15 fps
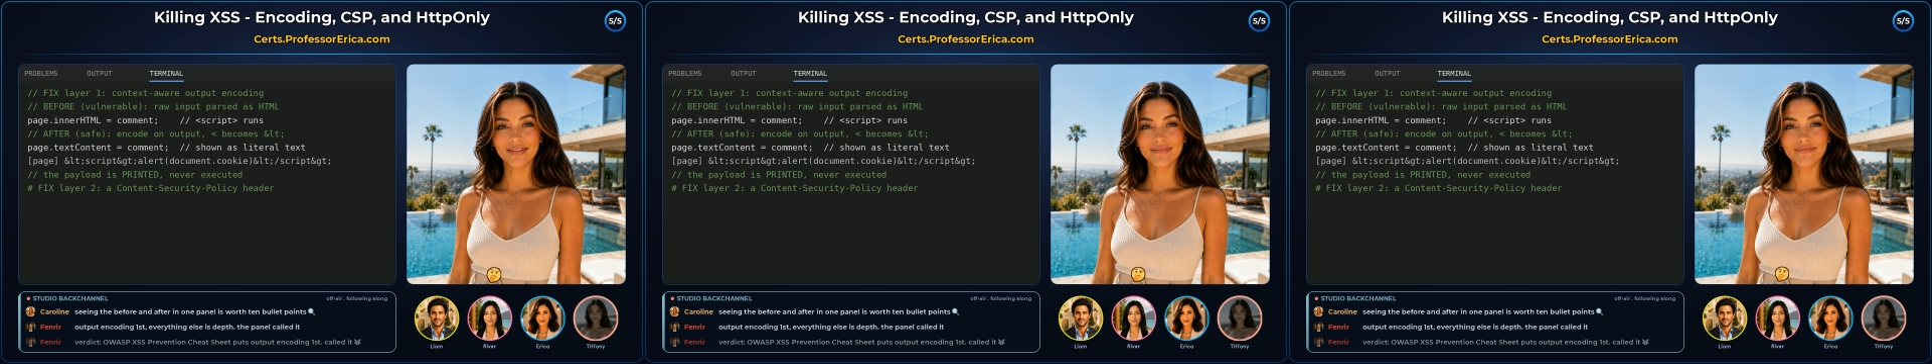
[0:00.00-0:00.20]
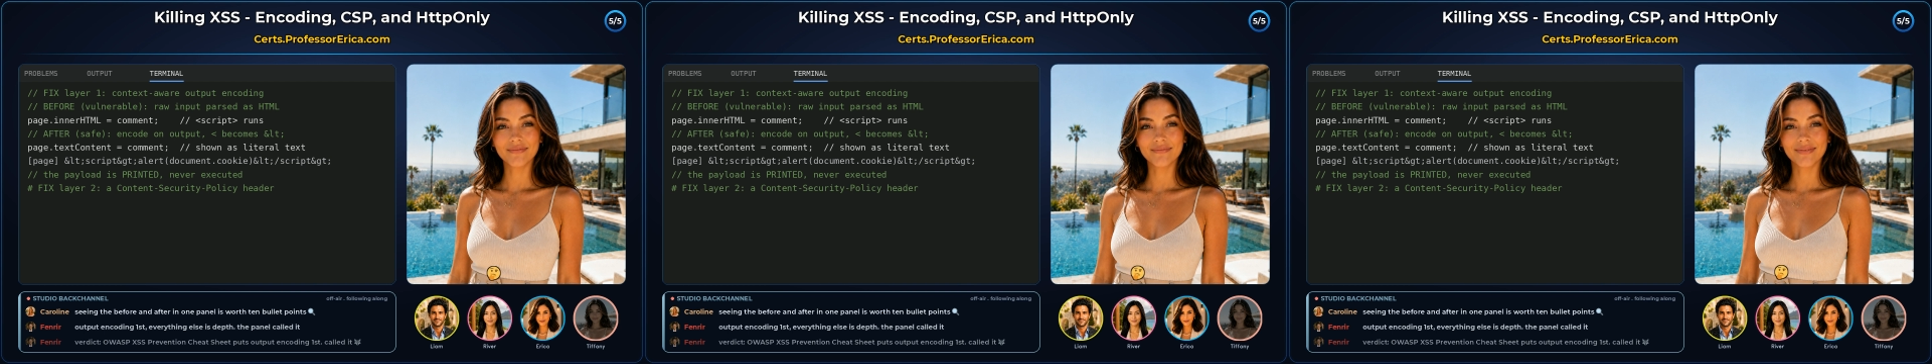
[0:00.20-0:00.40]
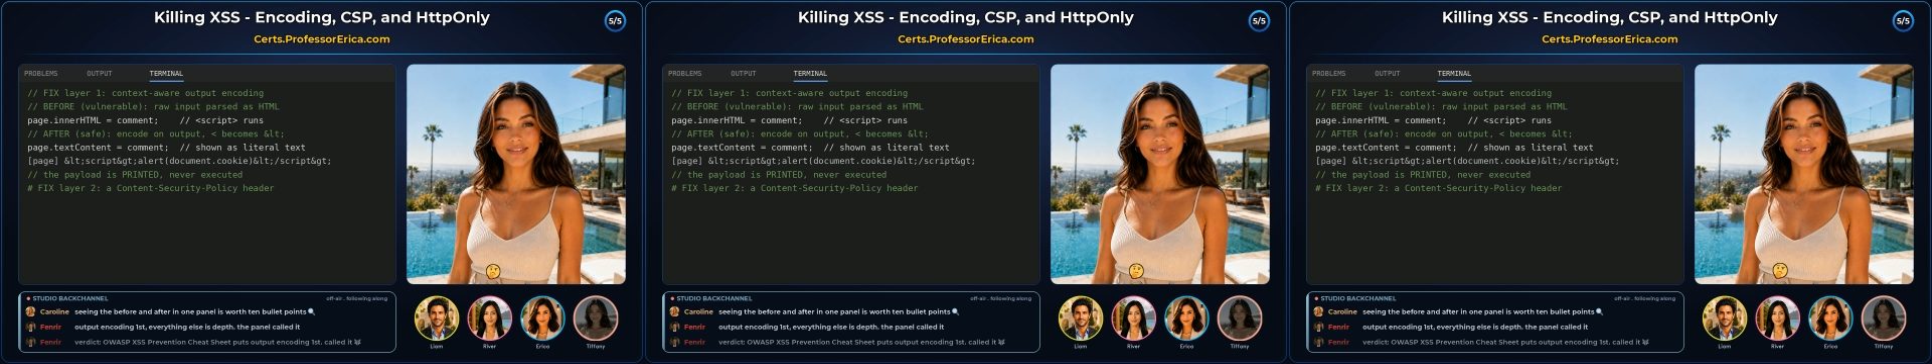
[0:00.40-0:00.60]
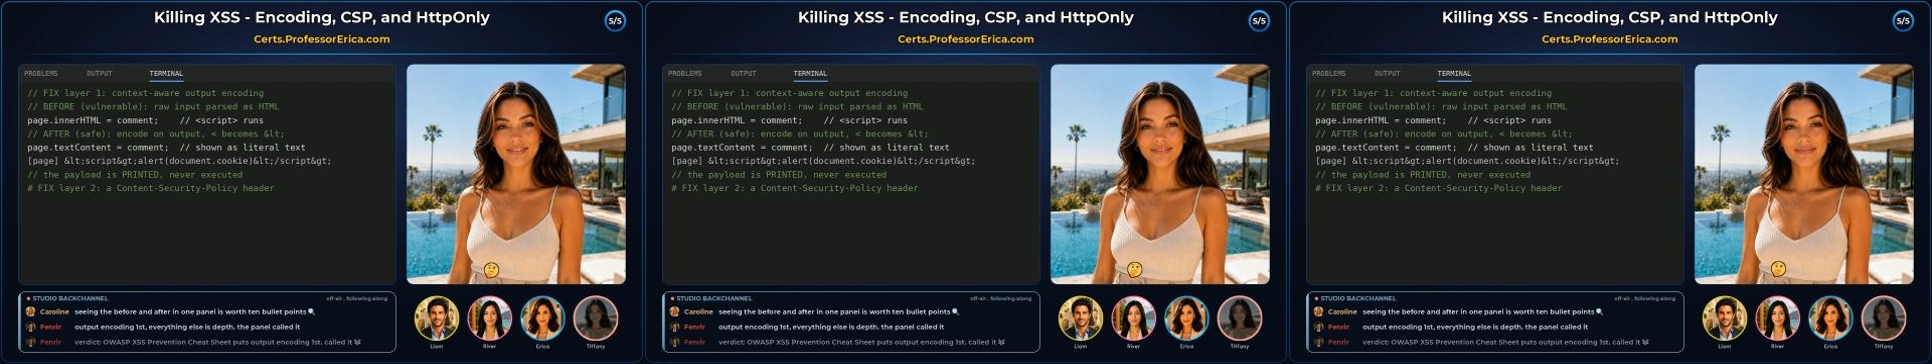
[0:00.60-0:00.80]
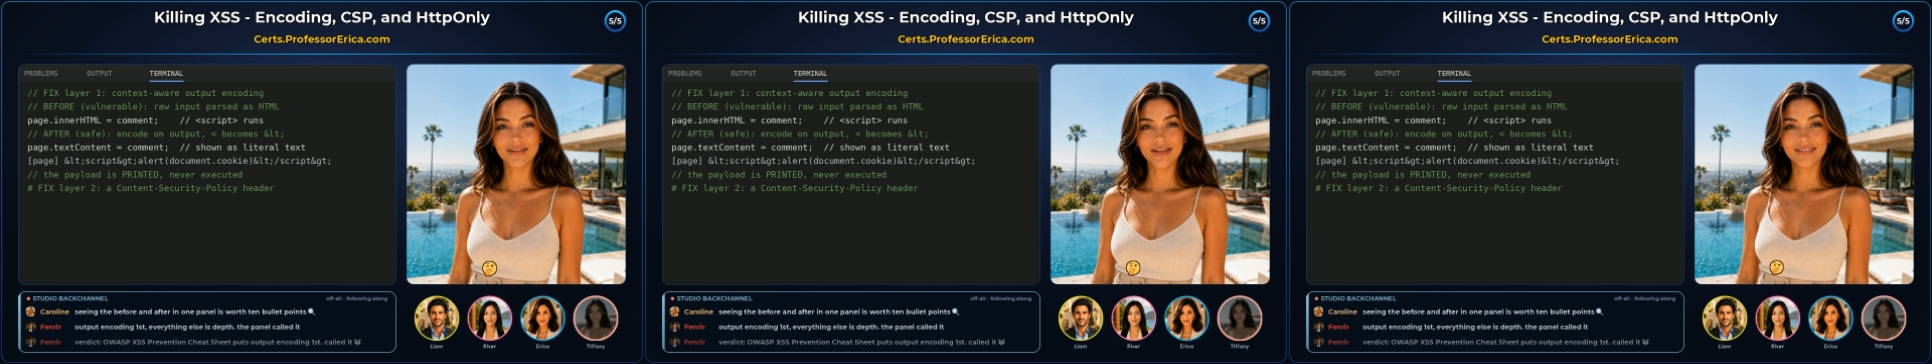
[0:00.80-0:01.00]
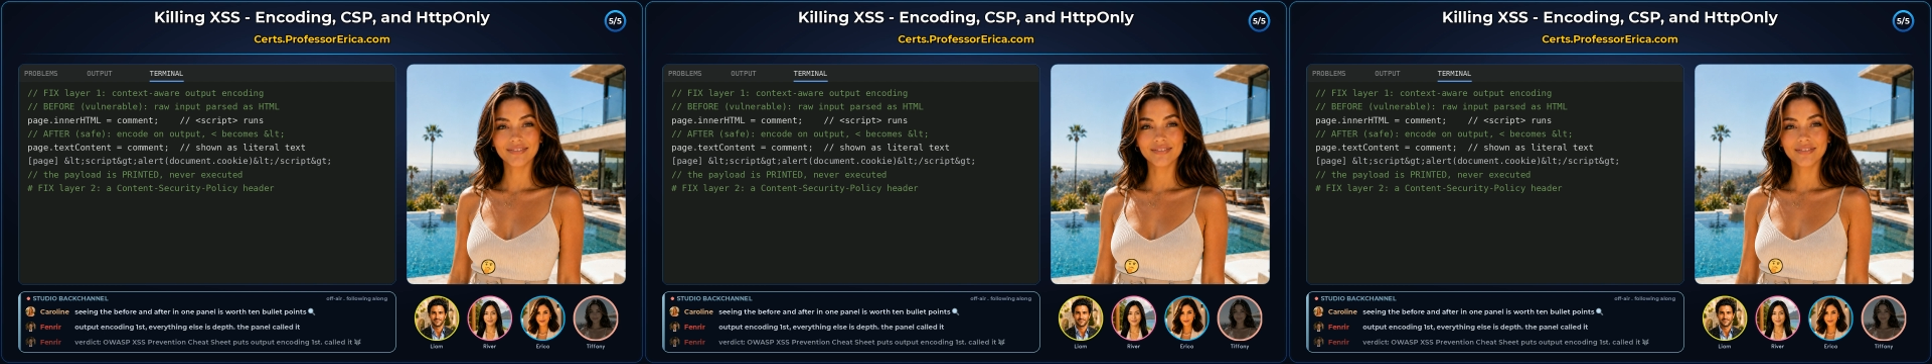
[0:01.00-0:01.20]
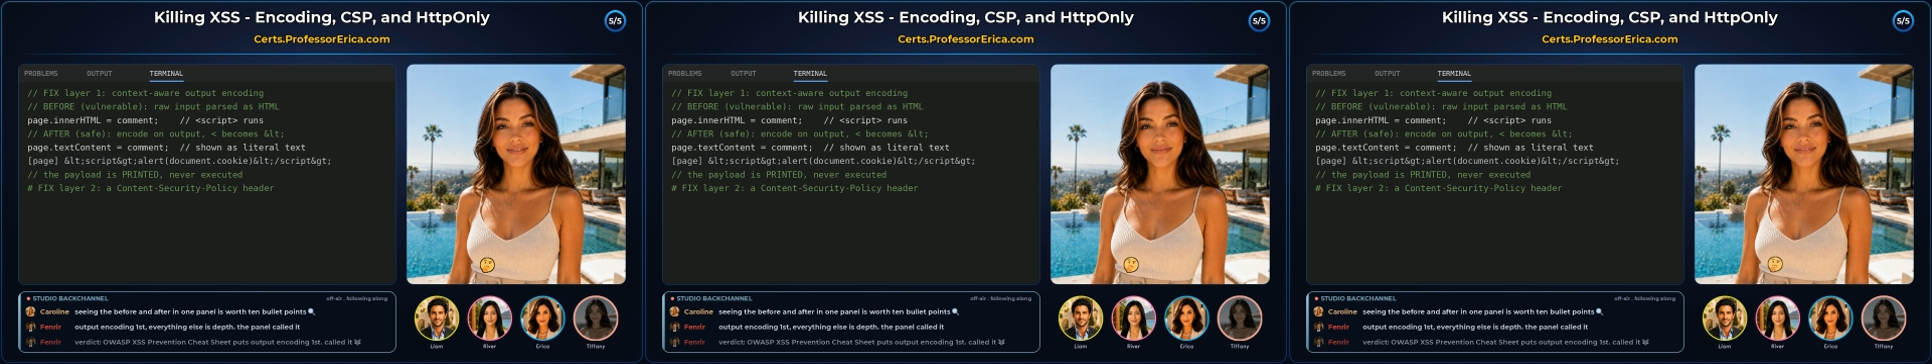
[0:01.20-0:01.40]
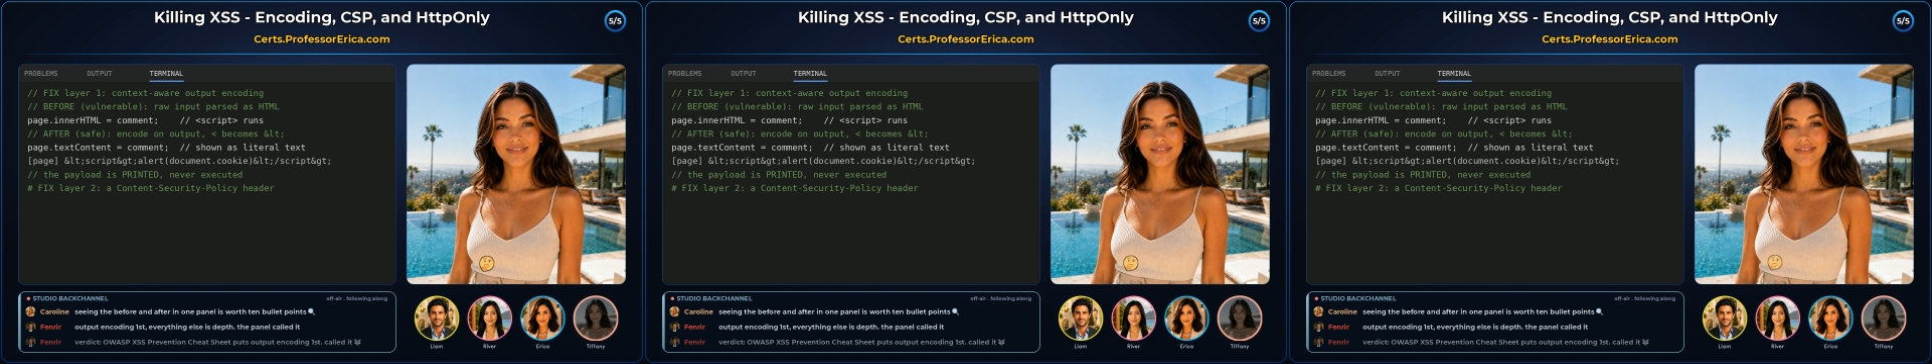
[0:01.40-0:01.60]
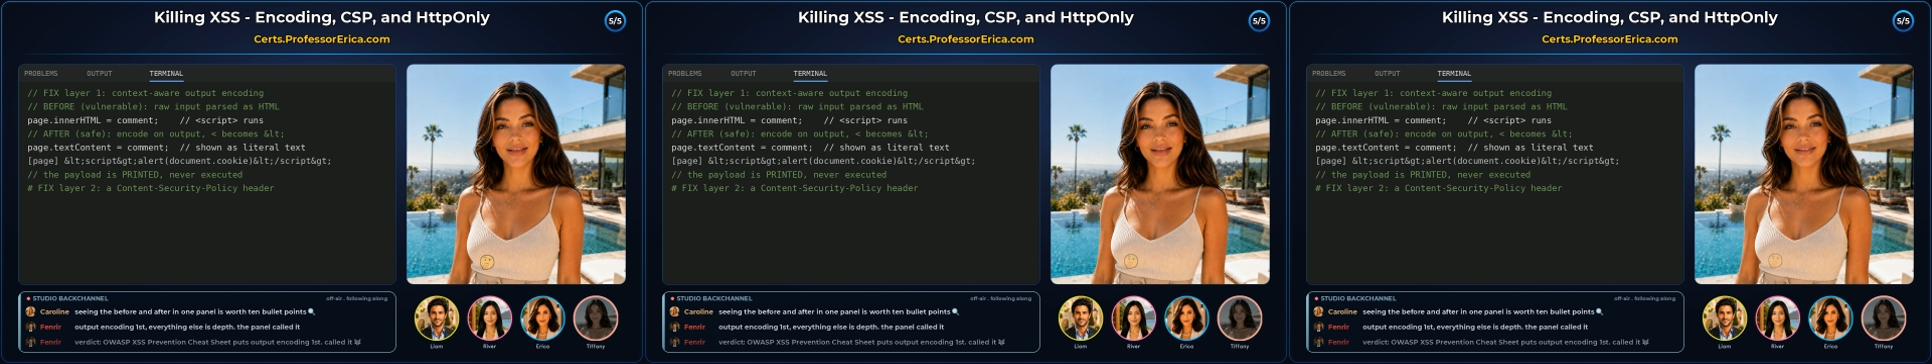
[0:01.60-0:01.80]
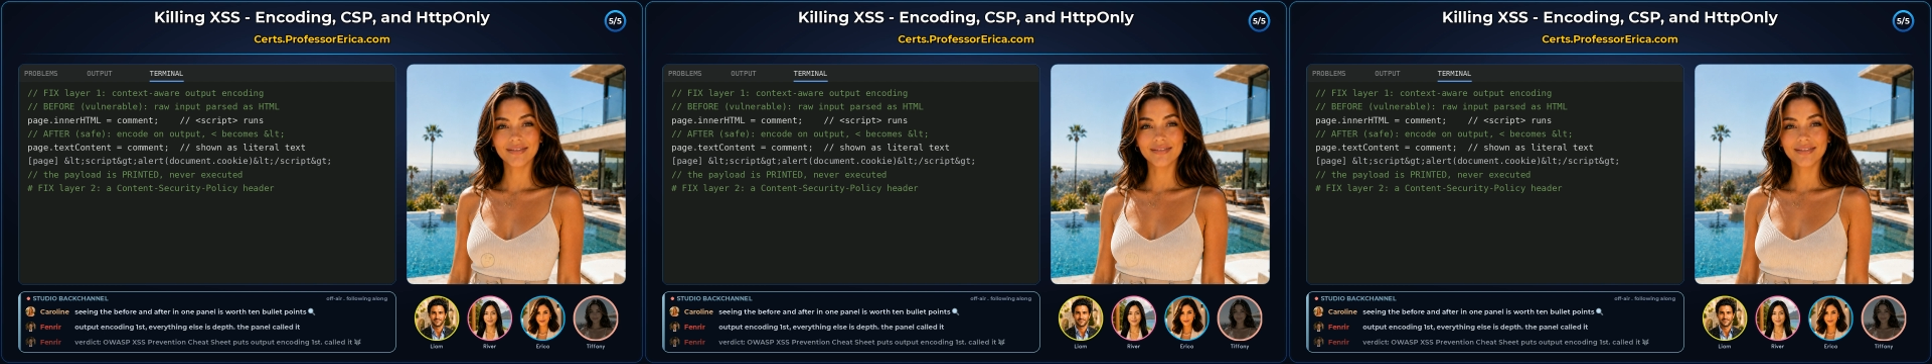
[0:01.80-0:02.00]
and forbids inline script
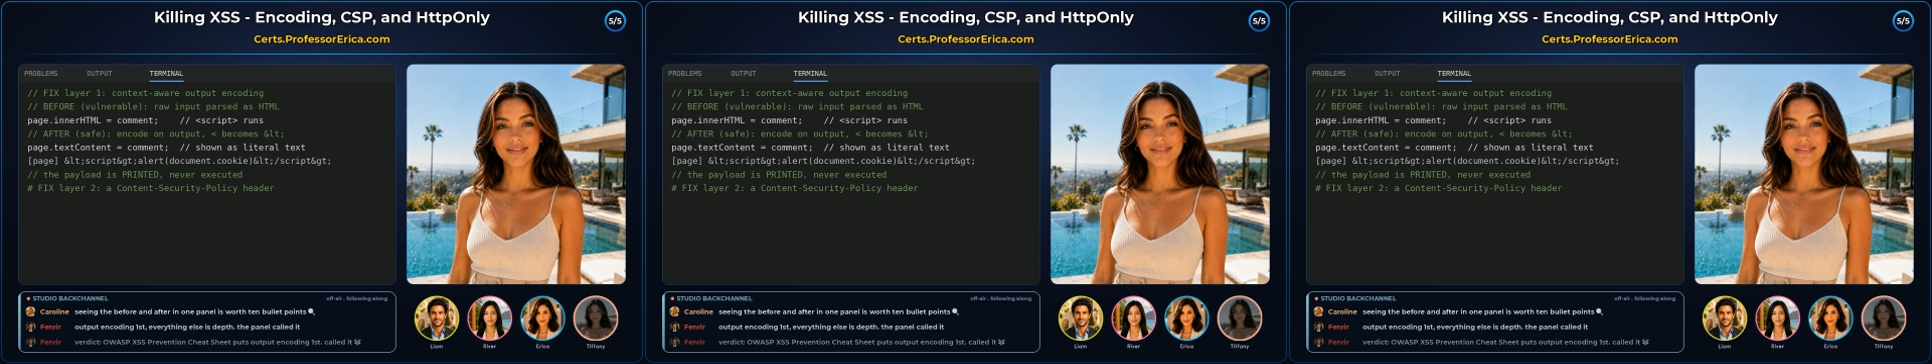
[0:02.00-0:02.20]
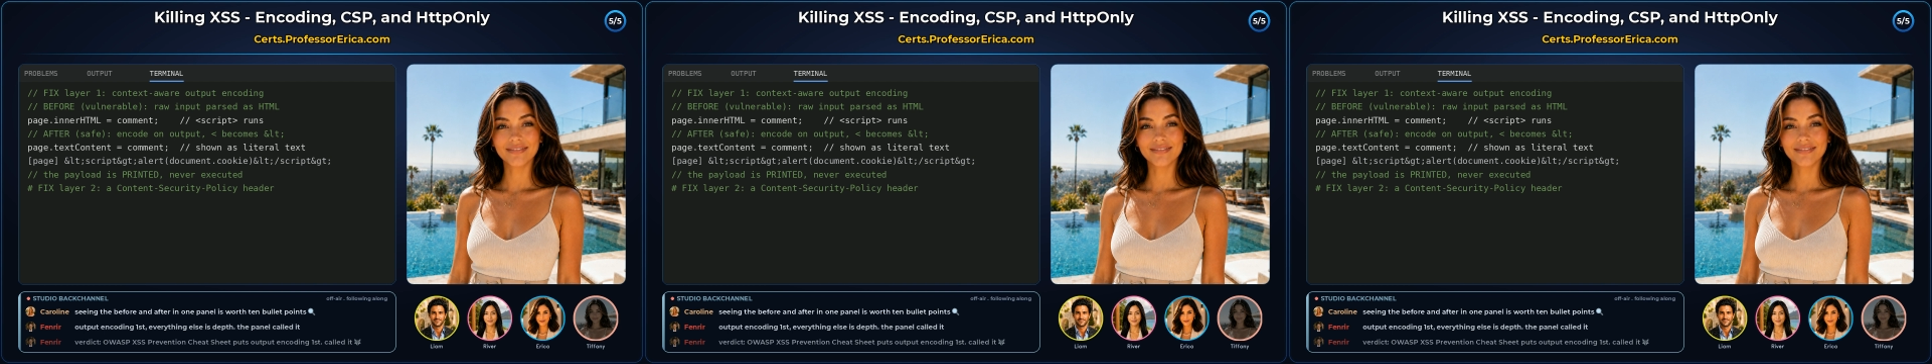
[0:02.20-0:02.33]
entirely,